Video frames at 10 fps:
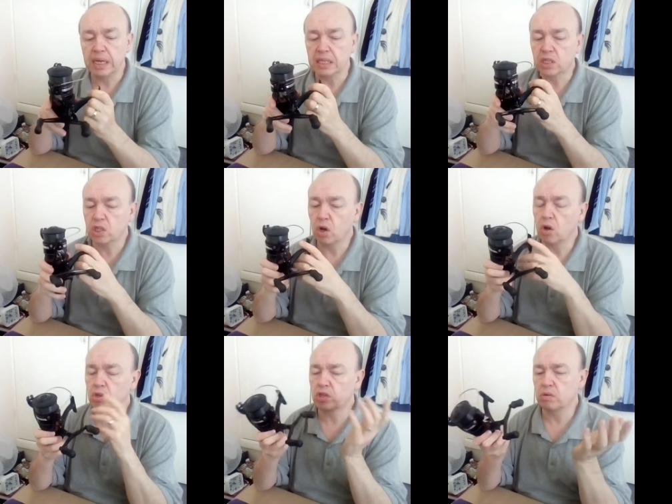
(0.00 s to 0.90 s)
It's
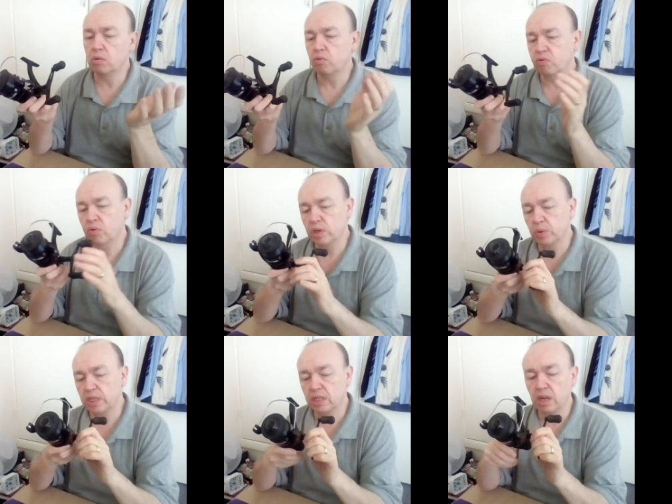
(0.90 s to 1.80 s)
got, where
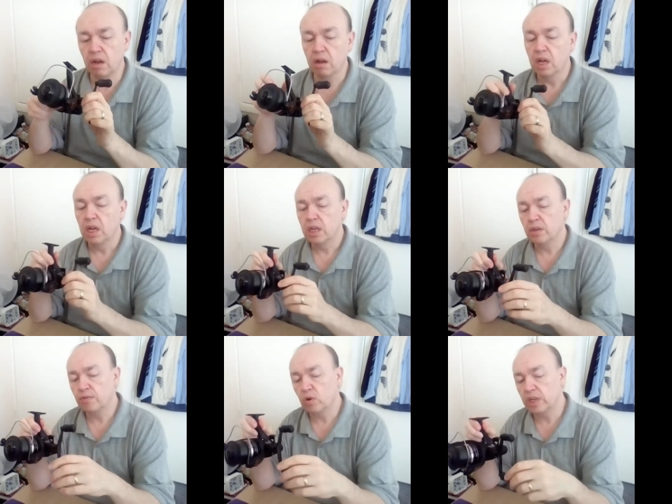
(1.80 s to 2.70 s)
do we start?
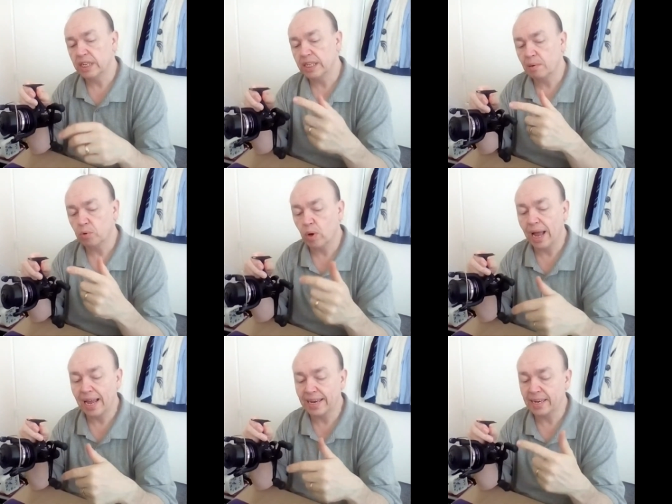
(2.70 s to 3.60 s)
You've got your double
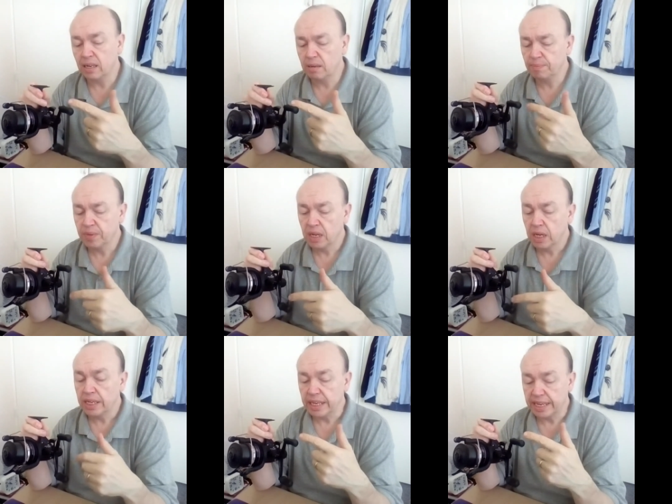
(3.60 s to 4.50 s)
handle.
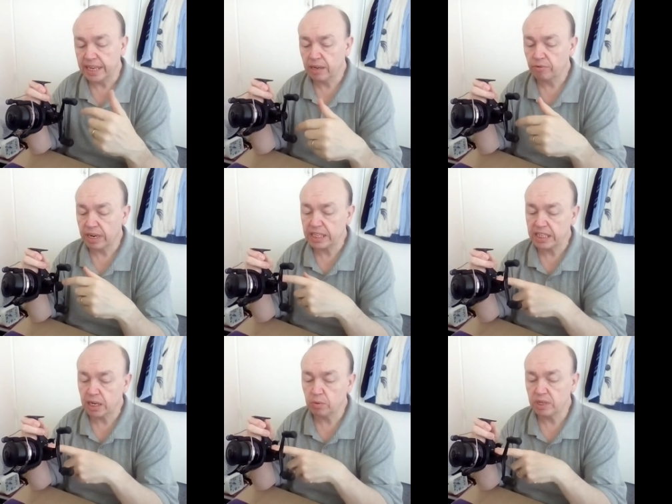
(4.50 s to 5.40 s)
Your gear
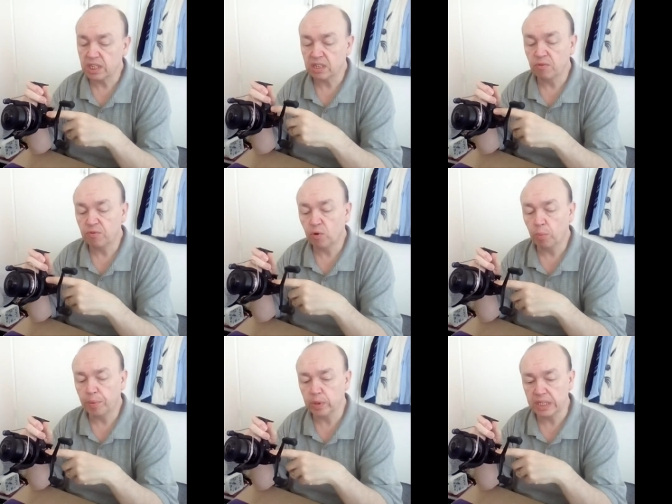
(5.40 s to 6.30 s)
ratio is
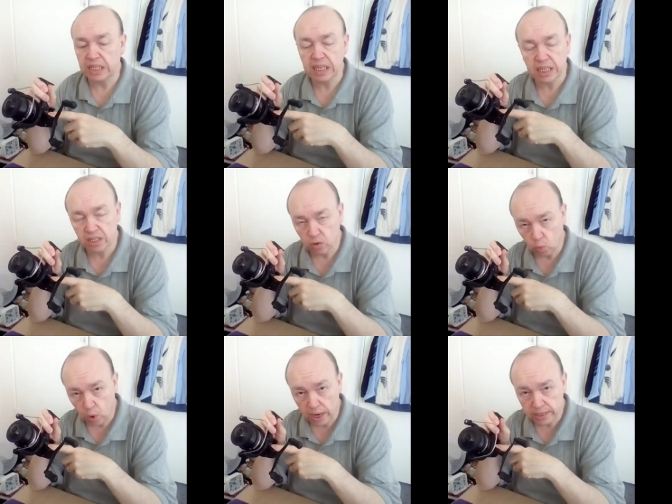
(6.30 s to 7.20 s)
4.6
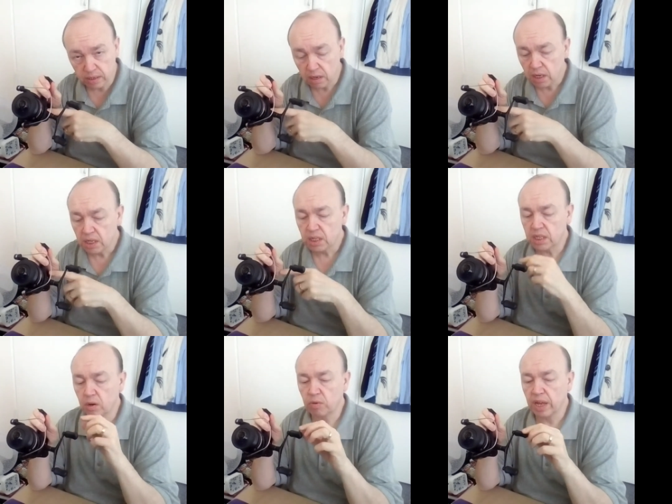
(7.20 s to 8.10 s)
to 1,
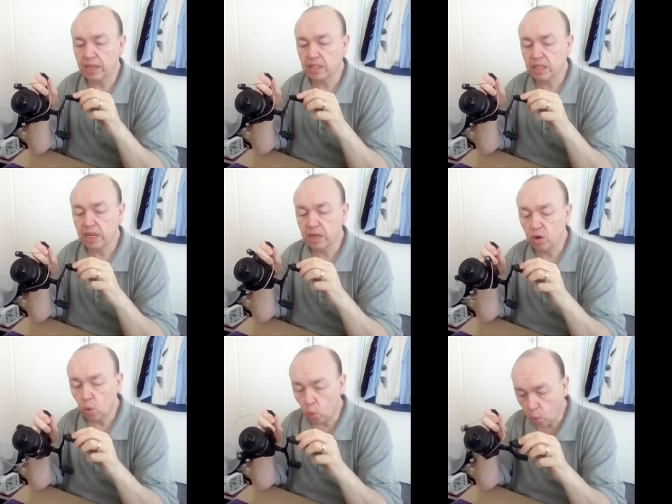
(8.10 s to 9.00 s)
so that's
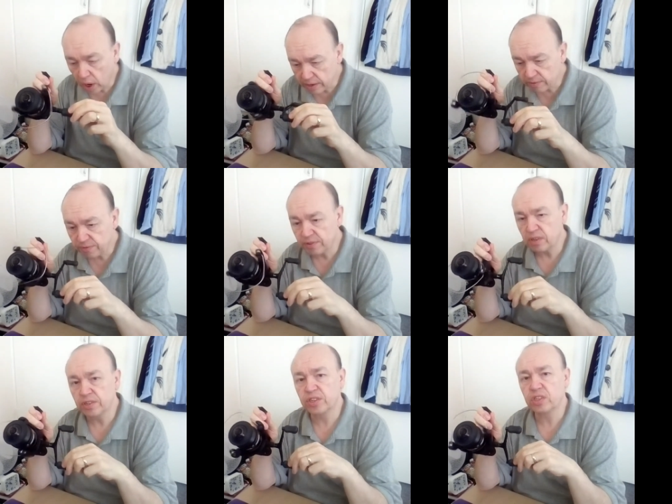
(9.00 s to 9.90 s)
in one full